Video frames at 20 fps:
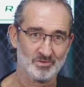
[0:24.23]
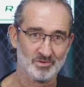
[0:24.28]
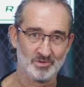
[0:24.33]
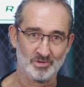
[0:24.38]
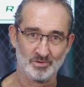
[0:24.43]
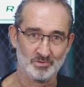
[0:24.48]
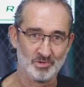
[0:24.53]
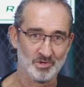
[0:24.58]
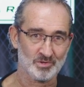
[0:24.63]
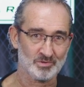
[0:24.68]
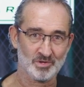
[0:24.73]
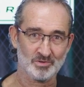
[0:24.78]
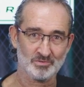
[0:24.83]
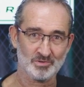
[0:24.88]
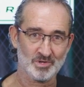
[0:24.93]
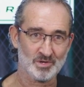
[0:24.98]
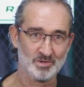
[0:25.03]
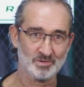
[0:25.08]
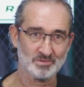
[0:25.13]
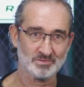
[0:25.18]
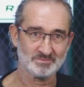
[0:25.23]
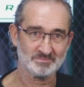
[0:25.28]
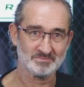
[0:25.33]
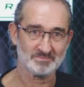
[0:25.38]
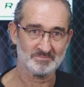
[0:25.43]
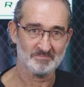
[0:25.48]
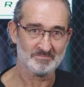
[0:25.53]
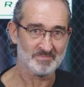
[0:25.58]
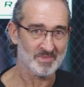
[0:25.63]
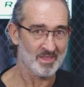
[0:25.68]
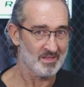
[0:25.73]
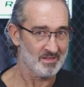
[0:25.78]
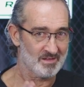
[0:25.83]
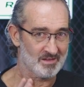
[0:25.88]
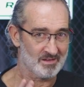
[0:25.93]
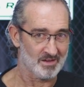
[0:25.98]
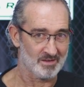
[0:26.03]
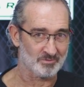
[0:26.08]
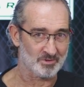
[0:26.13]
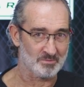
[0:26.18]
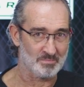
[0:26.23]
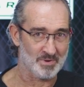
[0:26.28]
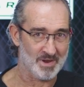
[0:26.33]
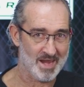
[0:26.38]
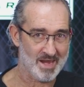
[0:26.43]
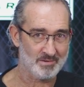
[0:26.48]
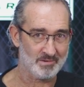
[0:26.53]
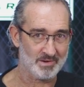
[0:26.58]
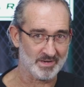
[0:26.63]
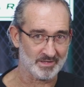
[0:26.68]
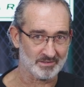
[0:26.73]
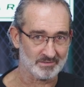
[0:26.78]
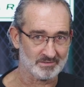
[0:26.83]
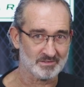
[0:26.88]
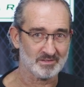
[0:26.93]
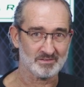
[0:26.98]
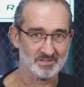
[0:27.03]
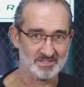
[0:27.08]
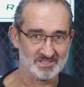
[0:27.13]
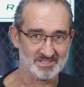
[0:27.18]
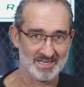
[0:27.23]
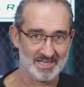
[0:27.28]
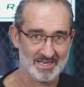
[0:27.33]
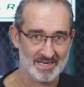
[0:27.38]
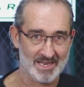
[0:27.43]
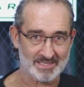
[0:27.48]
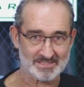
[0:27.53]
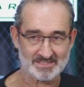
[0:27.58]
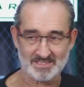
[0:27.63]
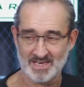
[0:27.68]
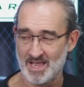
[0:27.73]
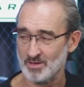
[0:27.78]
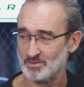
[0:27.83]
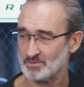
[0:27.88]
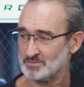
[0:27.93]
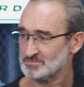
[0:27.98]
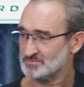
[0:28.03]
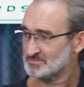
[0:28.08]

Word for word: No, no, no, no. I'm comparing the Zealot X now.